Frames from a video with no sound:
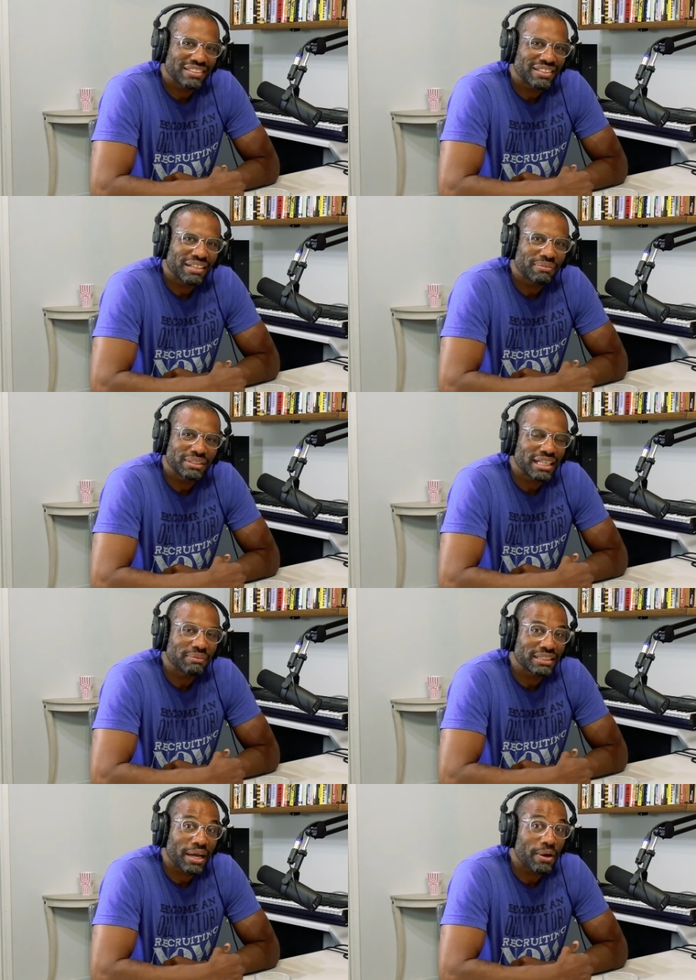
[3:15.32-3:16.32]
he was he
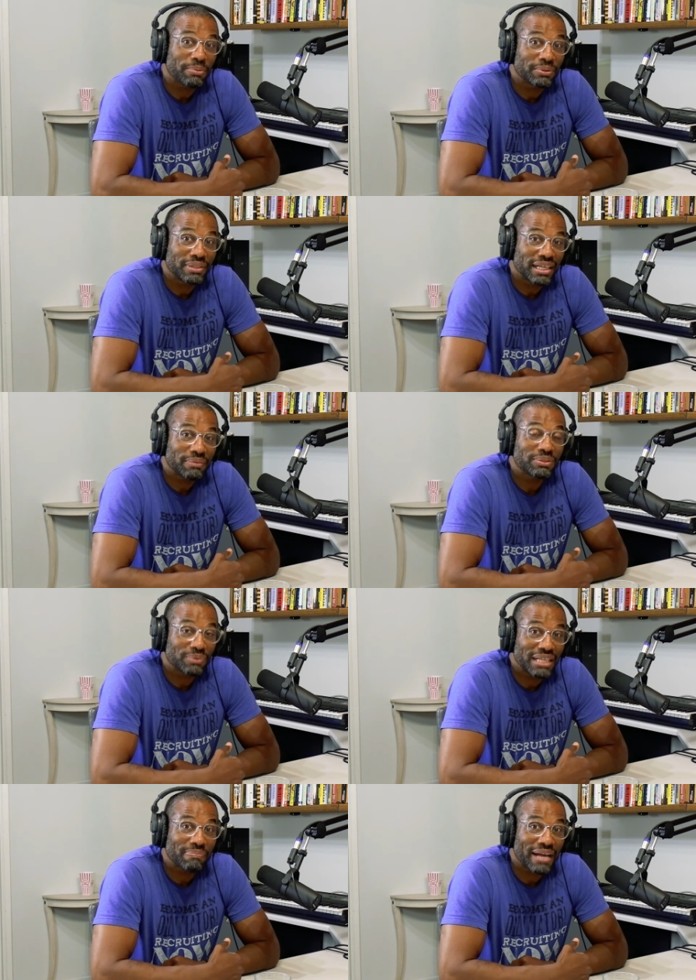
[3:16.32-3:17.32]
was terrible. He was
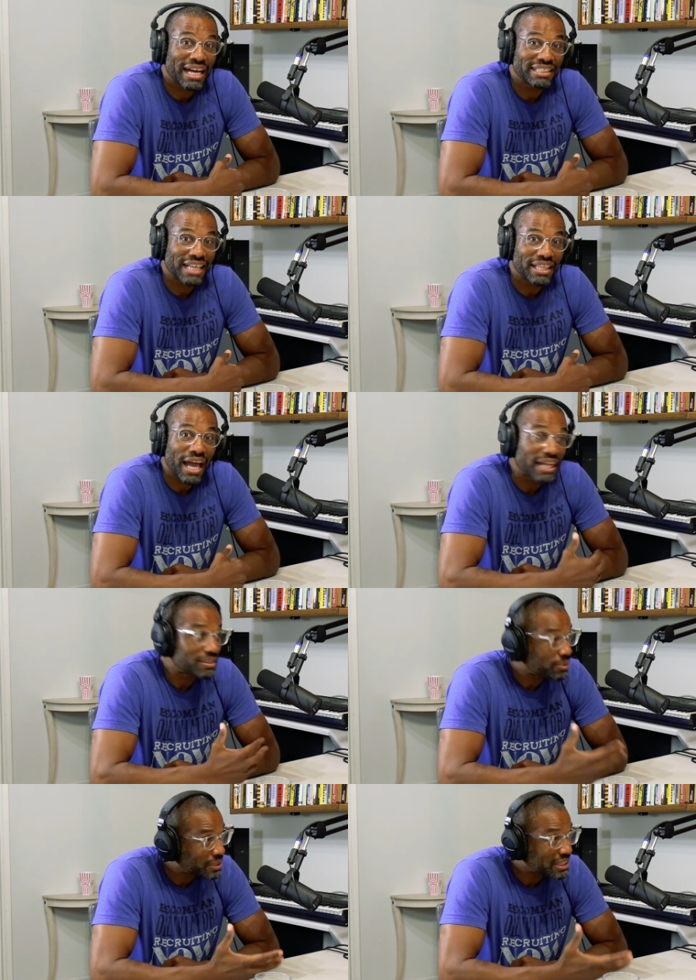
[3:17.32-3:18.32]
really bad, and I
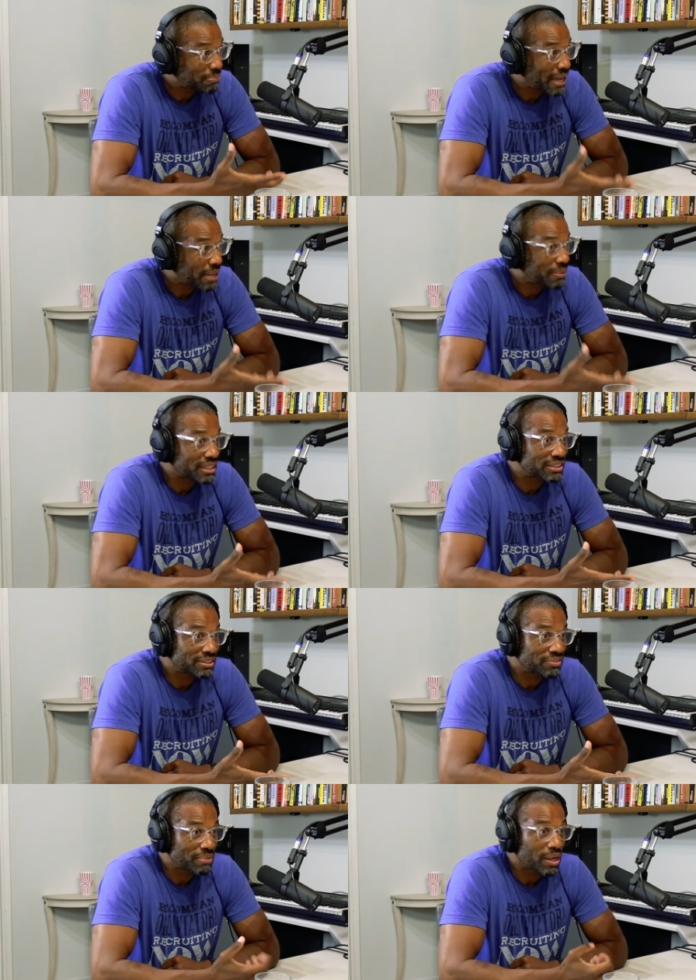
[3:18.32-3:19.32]
had all these bad
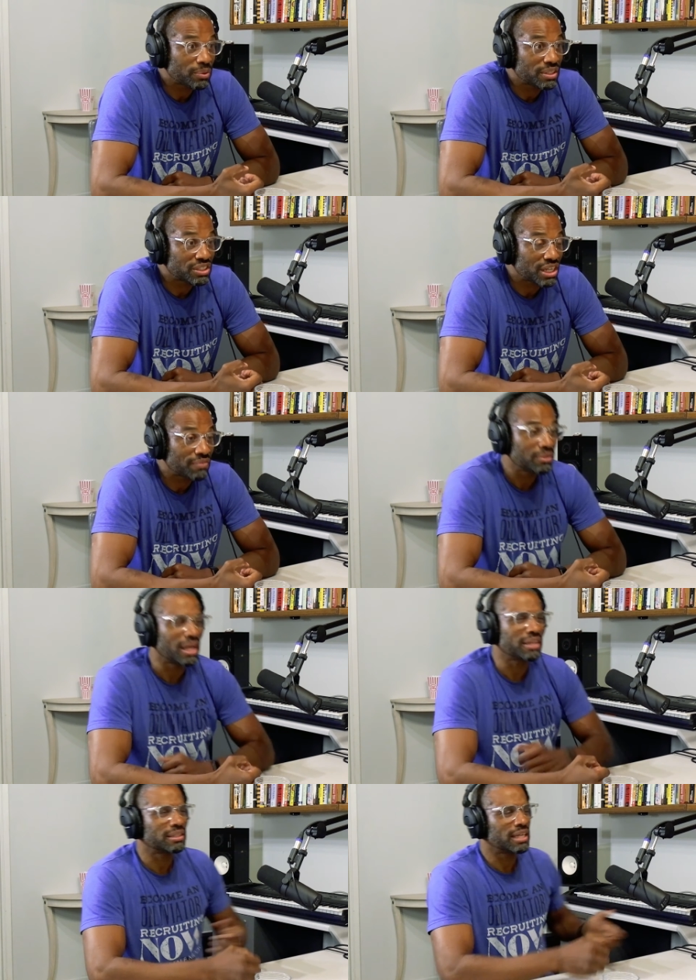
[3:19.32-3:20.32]
pictures of me holding a shovel,
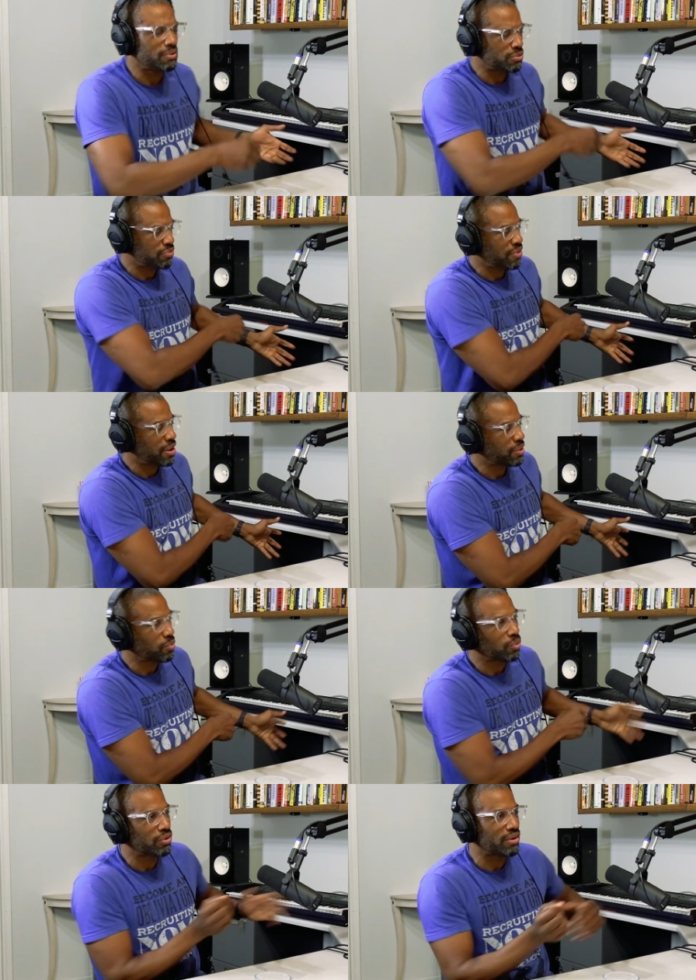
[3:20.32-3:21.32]
and he was
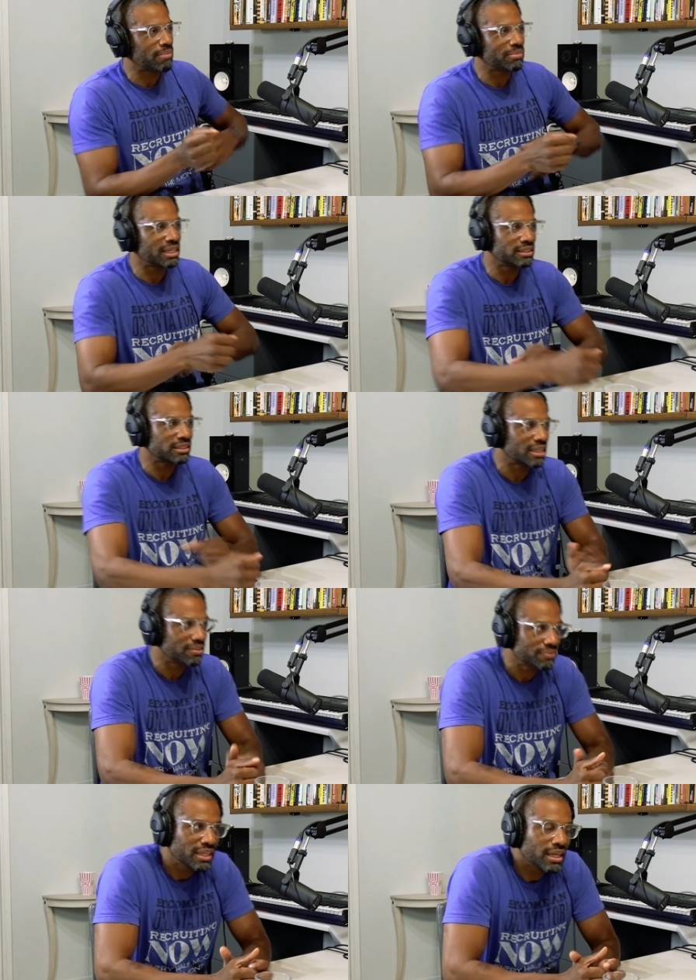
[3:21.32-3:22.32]
throwing water at me and
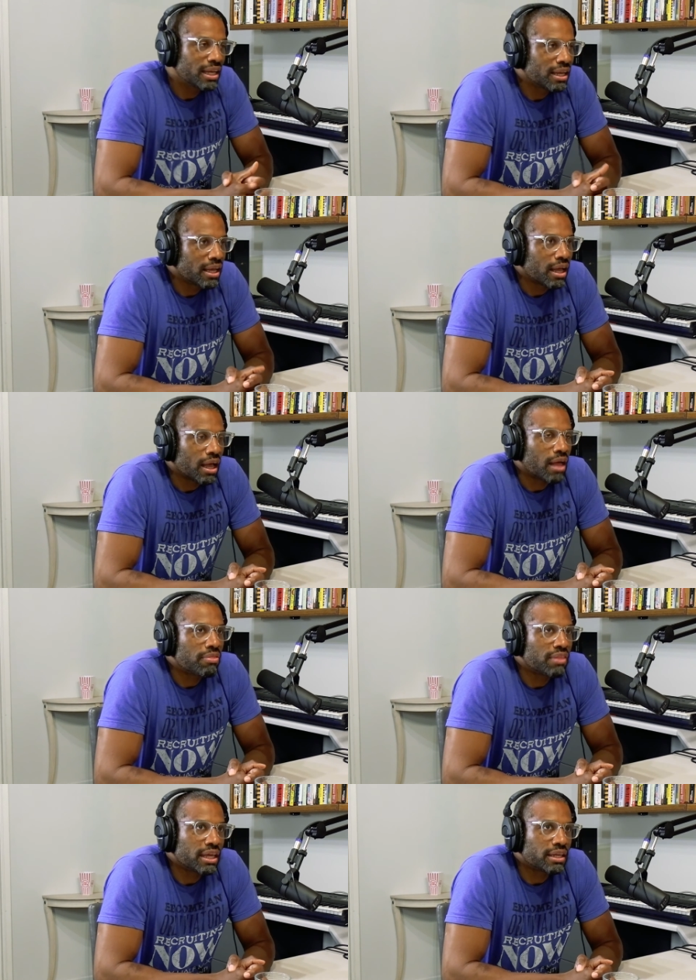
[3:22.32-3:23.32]
stuff. Yeah,
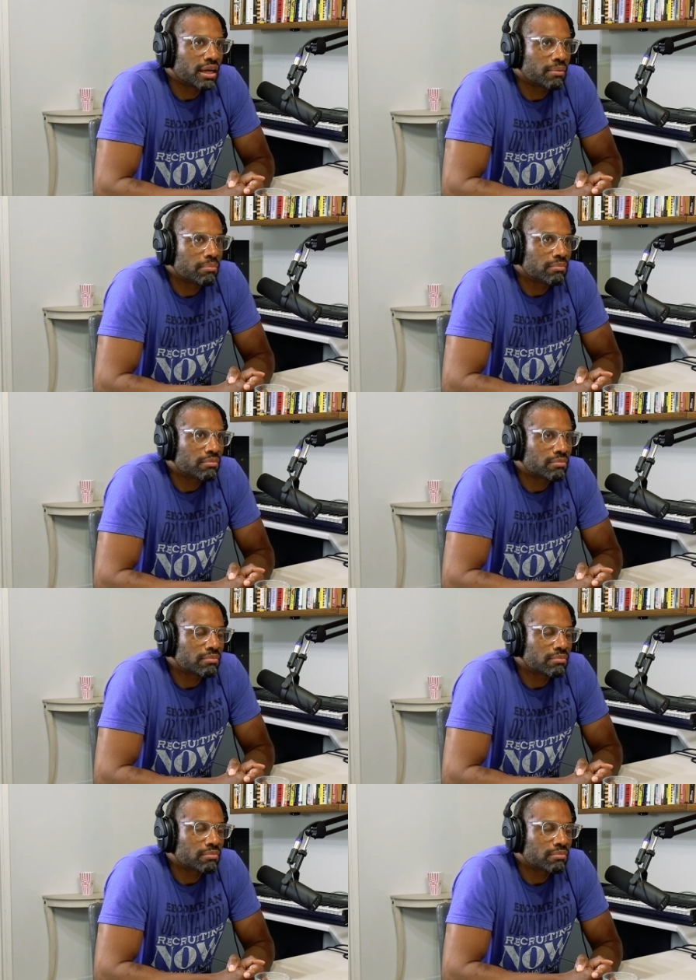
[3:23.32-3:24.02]
and then um,